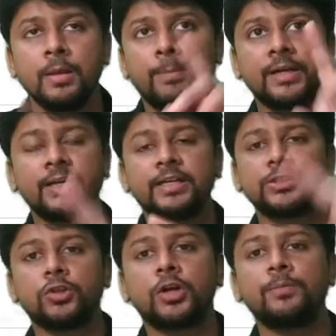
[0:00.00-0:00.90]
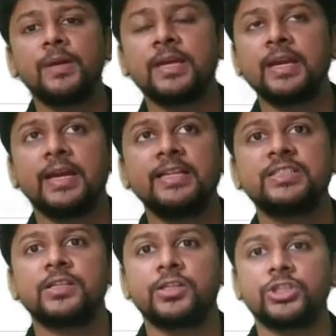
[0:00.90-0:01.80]
But it is not making any
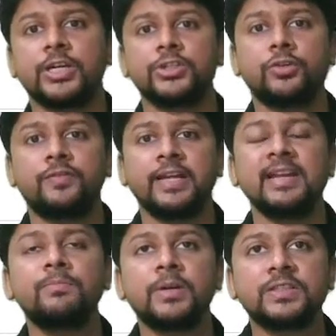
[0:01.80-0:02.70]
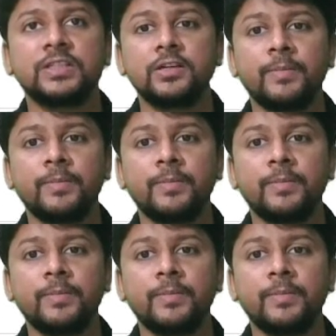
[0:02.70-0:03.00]
surcharge of 10%